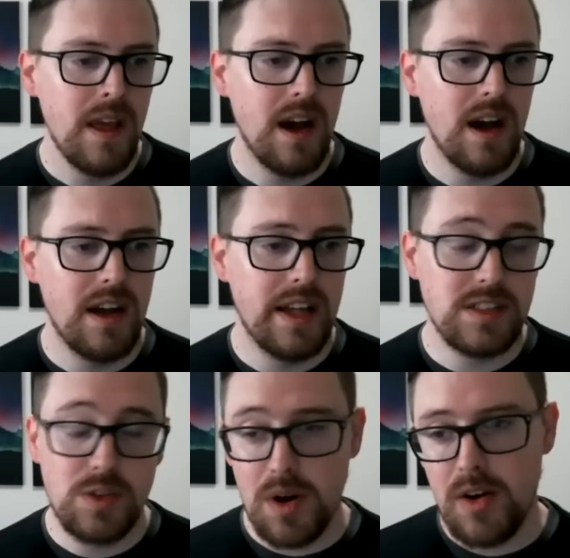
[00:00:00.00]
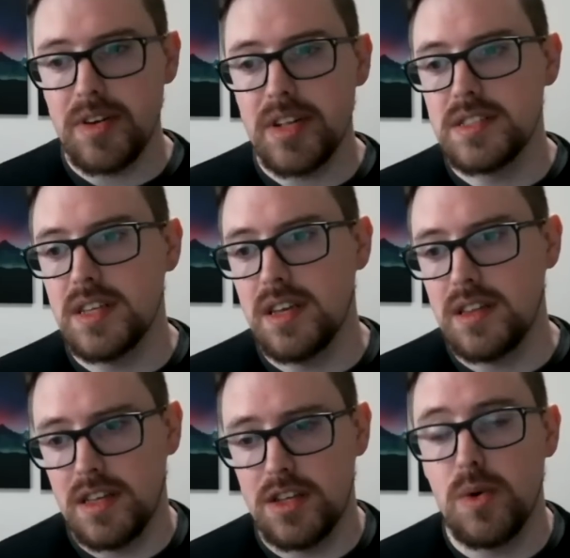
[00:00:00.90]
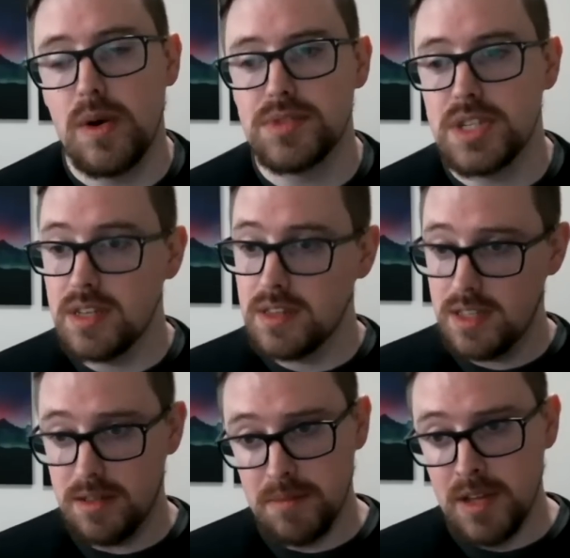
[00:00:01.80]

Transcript: And so we're already seeing that UMG, the